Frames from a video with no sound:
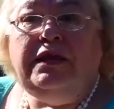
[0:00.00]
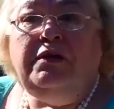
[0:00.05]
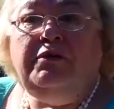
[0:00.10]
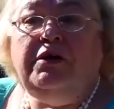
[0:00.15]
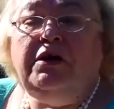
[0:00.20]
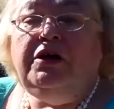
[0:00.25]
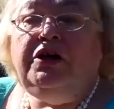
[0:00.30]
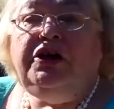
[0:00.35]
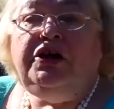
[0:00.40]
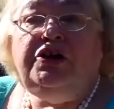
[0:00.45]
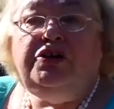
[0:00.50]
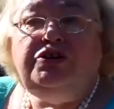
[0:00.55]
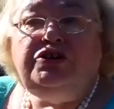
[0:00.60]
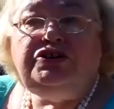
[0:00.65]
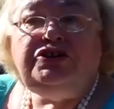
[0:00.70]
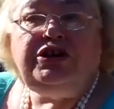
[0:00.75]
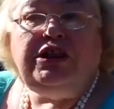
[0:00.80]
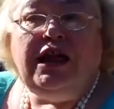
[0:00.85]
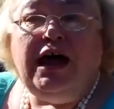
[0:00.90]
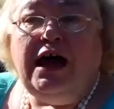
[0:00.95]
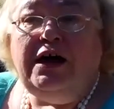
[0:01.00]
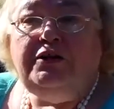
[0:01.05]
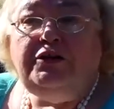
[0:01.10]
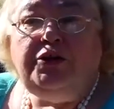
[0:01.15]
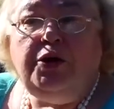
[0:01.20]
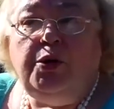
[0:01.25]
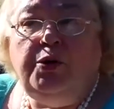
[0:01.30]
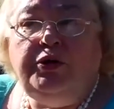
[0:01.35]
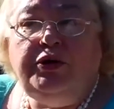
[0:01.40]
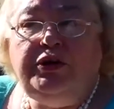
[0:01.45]
They were huge
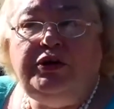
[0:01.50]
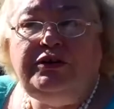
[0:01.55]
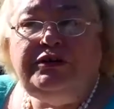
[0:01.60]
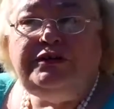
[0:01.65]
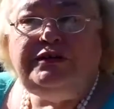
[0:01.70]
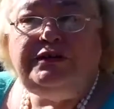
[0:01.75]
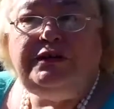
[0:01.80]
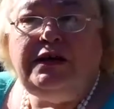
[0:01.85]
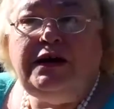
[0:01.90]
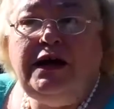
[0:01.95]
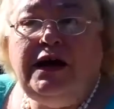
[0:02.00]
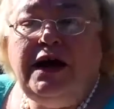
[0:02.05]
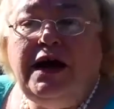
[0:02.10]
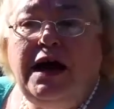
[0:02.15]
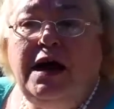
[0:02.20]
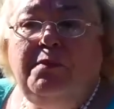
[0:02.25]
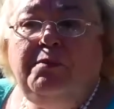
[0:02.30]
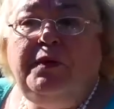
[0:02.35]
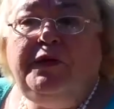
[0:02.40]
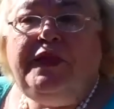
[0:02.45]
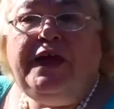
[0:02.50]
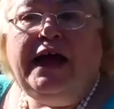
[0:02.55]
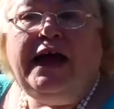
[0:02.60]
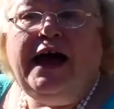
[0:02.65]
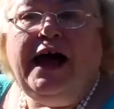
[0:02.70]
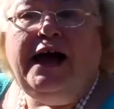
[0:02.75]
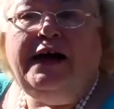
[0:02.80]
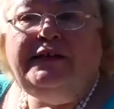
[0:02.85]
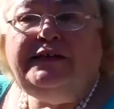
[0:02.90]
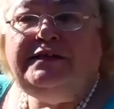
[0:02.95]
landowners, but they
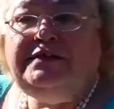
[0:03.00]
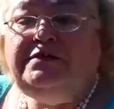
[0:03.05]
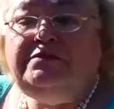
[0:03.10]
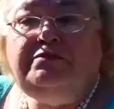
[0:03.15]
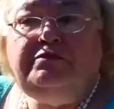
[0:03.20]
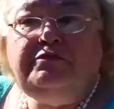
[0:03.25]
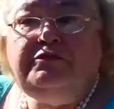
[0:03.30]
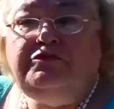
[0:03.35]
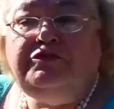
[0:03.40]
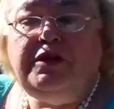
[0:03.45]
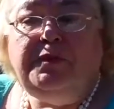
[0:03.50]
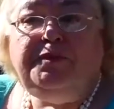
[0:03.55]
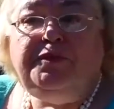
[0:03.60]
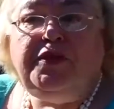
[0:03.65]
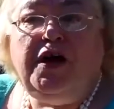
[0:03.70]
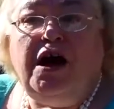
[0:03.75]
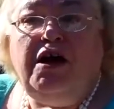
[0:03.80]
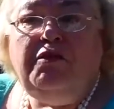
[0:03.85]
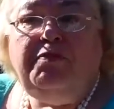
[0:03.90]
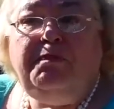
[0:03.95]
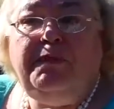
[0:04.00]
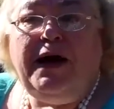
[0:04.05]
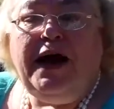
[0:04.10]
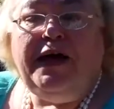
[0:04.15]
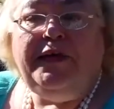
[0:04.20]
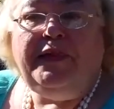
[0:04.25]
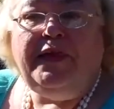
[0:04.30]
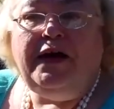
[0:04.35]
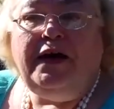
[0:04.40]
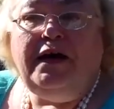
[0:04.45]
got ripped off
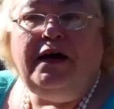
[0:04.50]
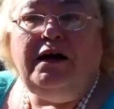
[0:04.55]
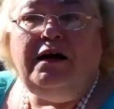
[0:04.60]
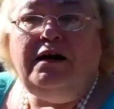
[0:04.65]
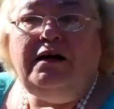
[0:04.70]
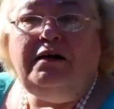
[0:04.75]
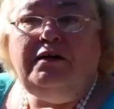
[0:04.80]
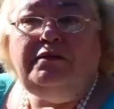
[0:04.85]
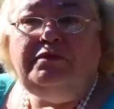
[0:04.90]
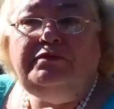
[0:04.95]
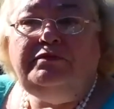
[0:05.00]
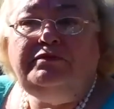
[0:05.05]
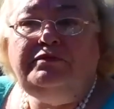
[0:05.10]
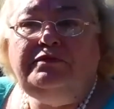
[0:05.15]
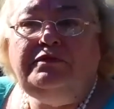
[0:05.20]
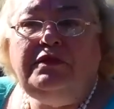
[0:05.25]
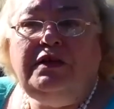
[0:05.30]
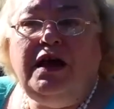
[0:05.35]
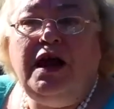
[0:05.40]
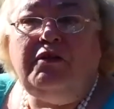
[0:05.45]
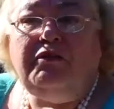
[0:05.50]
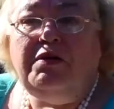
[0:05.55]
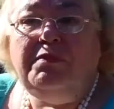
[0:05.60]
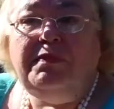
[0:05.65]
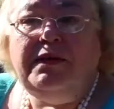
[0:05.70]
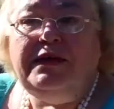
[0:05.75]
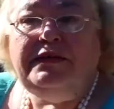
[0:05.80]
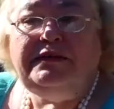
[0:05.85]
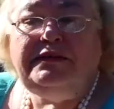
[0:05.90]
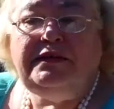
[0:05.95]
by the
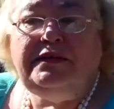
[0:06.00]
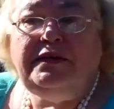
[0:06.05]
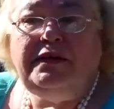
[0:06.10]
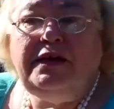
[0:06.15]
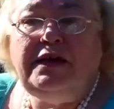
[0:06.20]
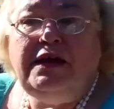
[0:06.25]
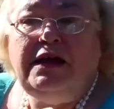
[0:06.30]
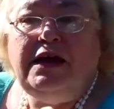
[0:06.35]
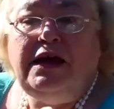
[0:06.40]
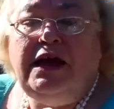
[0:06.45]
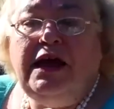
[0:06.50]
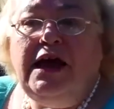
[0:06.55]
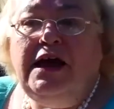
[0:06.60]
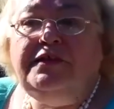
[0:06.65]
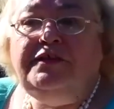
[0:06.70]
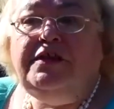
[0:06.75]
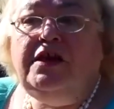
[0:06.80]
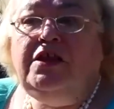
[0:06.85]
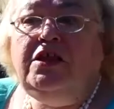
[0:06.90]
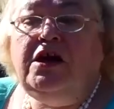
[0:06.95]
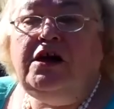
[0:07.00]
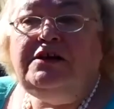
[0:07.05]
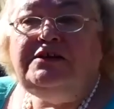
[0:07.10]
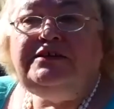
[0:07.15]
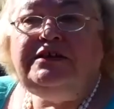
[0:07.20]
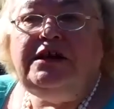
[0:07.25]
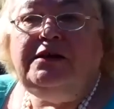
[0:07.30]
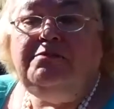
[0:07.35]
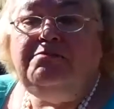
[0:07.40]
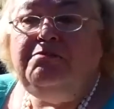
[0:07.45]
government, and they
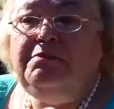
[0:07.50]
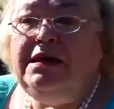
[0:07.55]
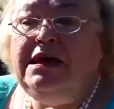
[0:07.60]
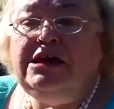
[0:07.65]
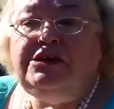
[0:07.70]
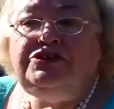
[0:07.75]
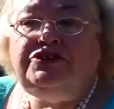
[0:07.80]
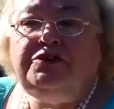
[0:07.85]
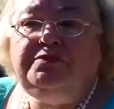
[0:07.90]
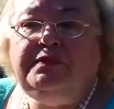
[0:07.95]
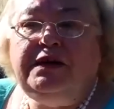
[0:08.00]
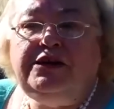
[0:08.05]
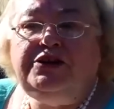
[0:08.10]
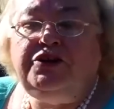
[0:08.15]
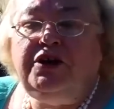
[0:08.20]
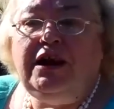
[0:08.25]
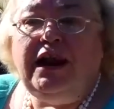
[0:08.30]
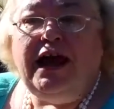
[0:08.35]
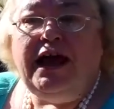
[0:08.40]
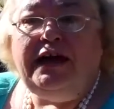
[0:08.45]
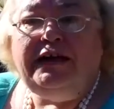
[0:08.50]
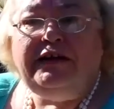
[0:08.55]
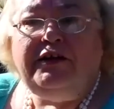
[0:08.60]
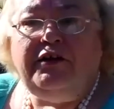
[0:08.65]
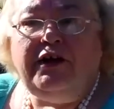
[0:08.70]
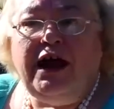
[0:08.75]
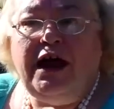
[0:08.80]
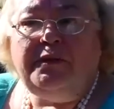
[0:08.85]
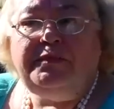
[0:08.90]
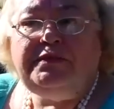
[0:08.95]
lost a major land
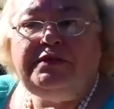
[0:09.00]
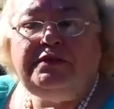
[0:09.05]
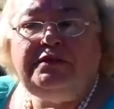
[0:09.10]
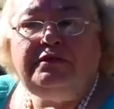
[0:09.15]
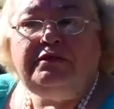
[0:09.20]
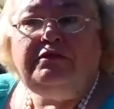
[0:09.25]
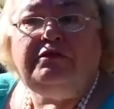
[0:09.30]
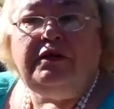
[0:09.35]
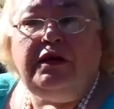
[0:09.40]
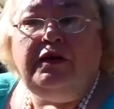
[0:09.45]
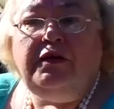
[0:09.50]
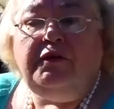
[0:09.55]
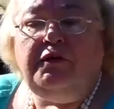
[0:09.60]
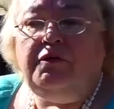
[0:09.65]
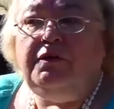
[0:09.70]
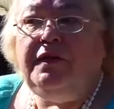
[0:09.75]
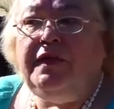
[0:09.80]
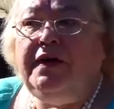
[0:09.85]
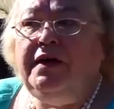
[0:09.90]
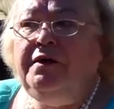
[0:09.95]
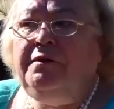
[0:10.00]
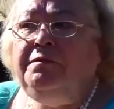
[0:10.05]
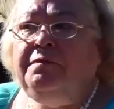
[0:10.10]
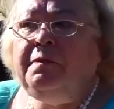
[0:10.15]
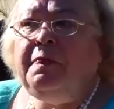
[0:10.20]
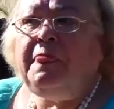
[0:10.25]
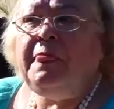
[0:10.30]
grabs over there.